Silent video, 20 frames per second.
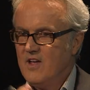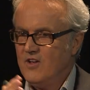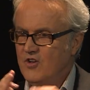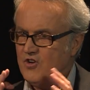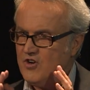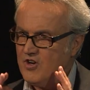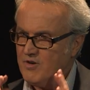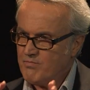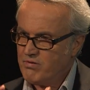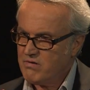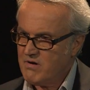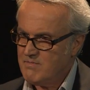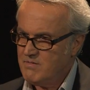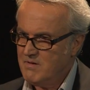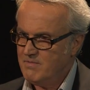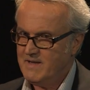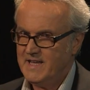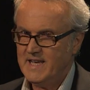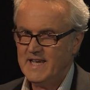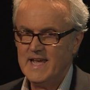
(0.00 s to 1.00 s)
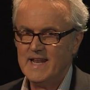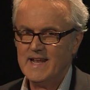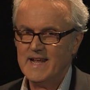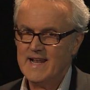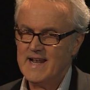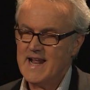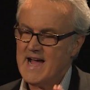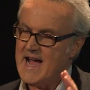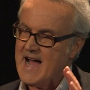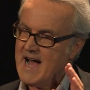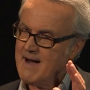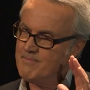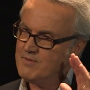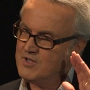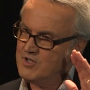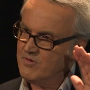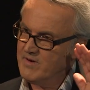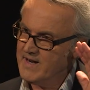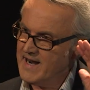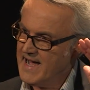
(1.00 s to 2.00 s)
You could probably get
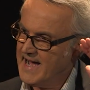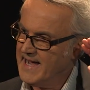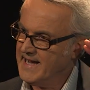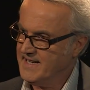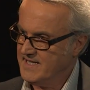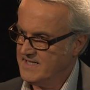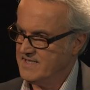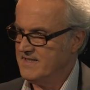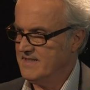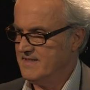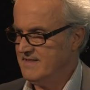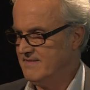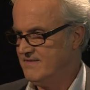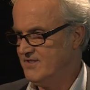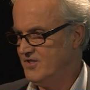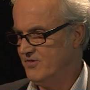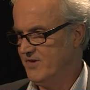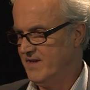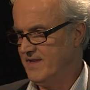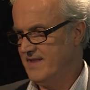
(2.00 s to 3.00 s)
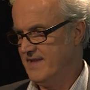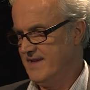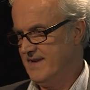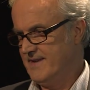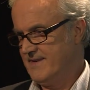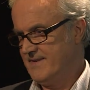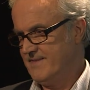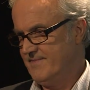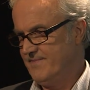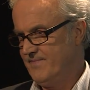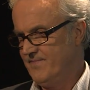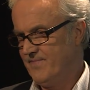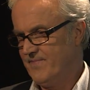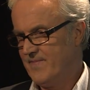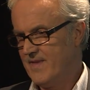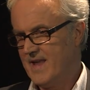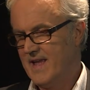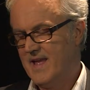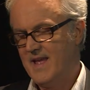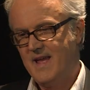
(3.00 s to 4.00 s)
up to an 8 doing that.
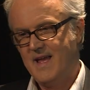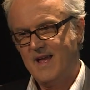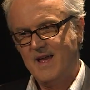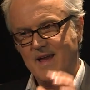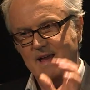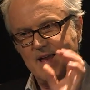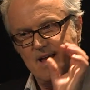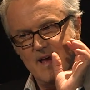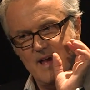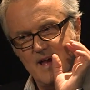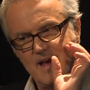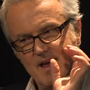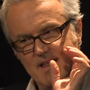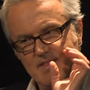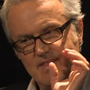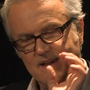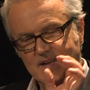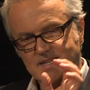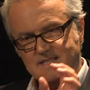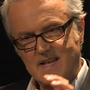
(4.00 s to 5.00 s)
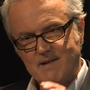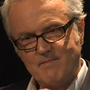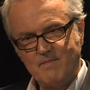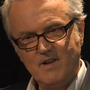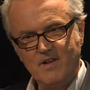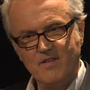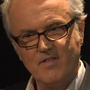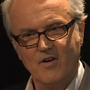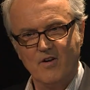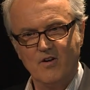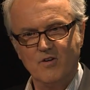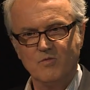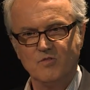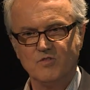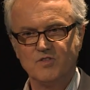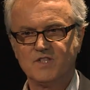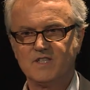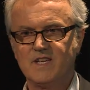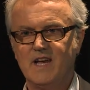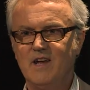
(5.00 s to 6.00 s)
The examiner, though,
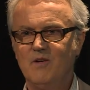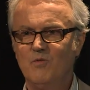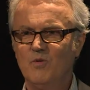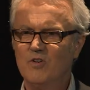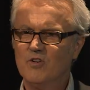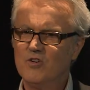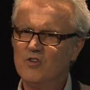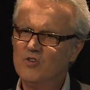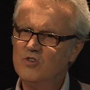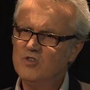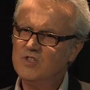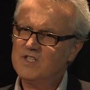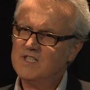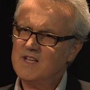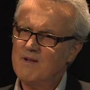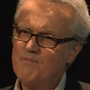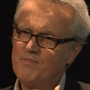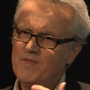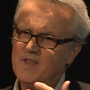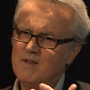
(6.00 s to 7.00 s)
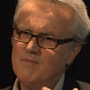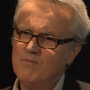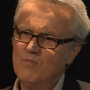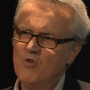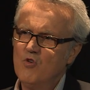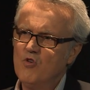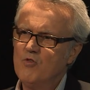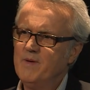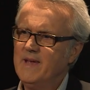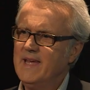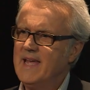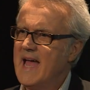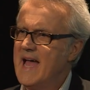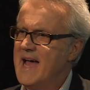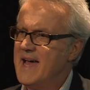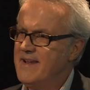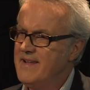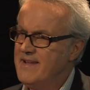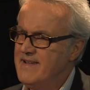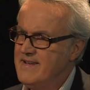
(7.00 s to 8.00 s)
will say, well, could something more be
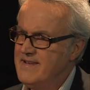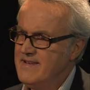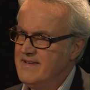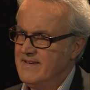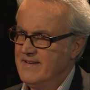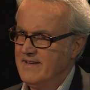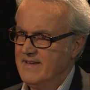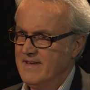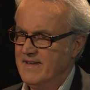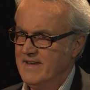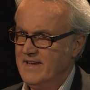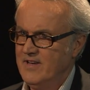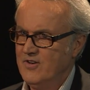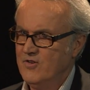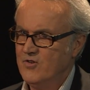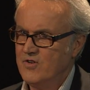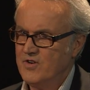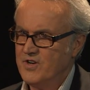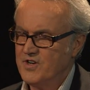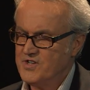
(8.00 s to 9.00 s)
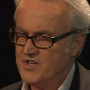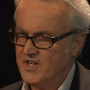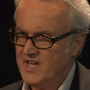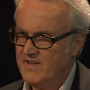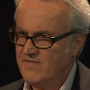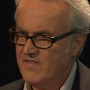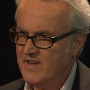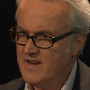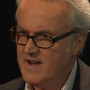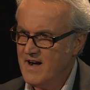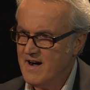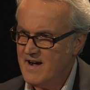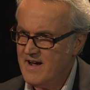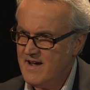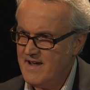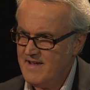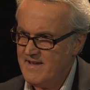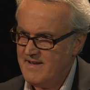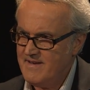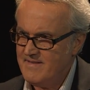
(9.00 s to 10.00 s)
added in order to give a
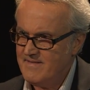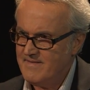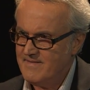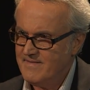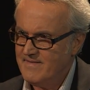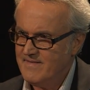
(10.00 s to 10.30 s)
9?